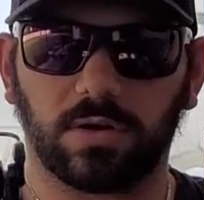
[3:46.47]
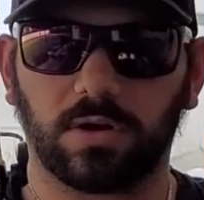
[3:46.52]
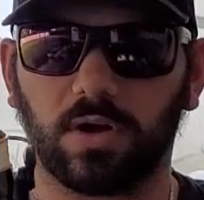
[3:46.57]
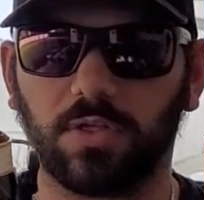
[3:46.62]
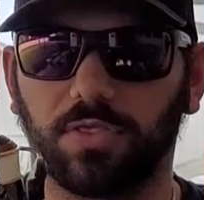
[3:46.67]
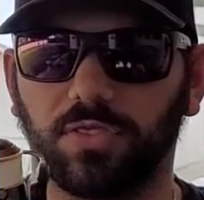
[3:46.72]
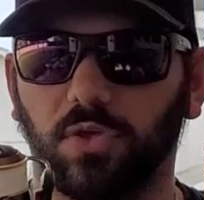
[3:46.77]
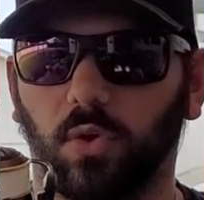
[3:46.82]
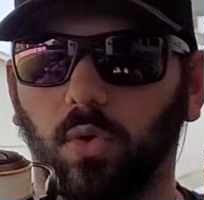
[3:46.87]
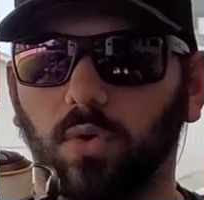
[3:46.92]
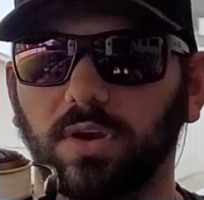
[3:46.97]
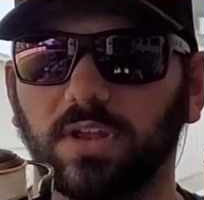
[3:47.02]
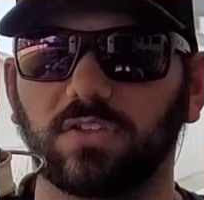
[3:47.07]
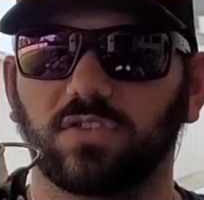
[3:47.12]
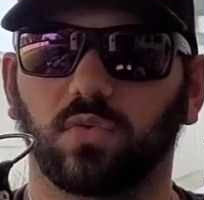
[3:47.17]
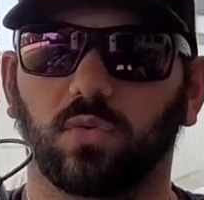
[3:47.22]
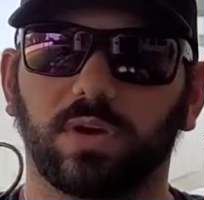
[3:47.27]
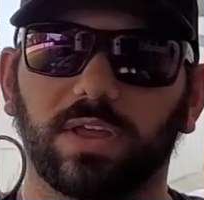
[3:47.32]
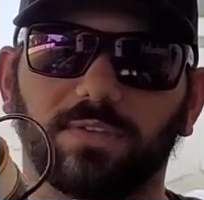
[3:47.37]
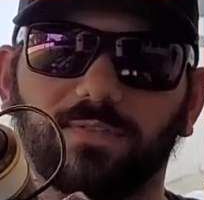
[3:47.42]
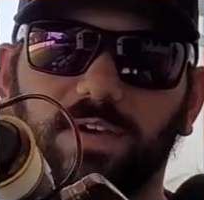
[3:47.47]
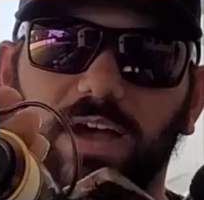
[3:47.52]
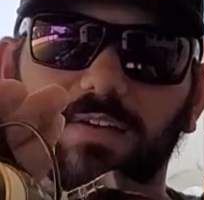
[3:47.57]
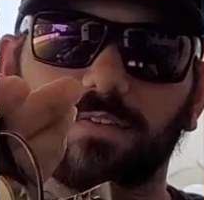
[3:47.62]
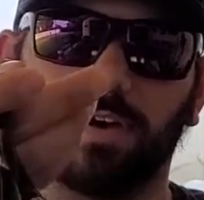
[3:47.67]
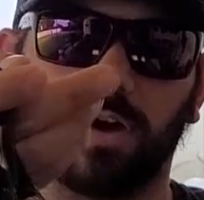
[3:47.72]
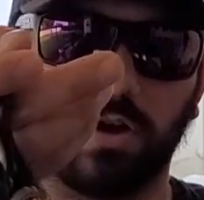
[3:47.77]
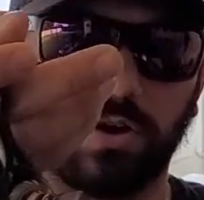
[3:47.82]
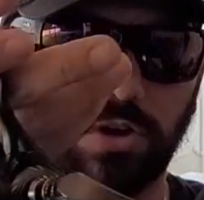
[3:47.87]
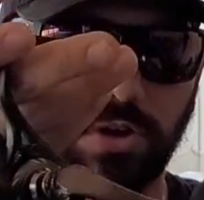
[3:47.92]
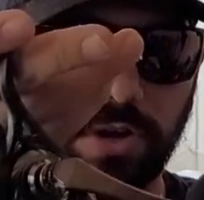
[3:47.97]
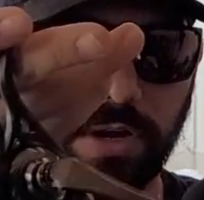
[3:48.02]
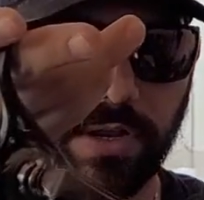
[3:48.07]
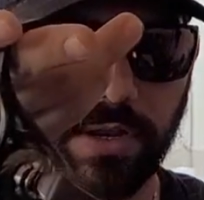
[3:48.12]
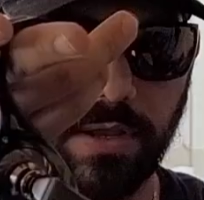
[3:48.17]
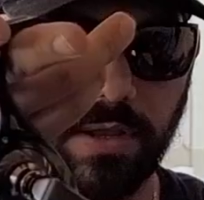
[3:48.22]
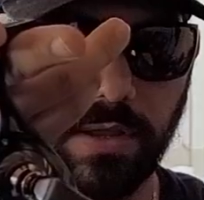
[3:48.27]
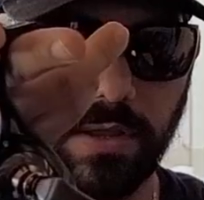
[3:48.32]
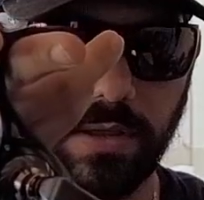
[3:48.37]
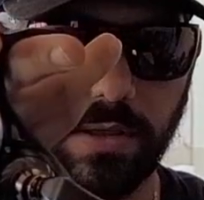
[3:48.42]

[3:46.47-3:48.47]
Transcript: Authority 2500,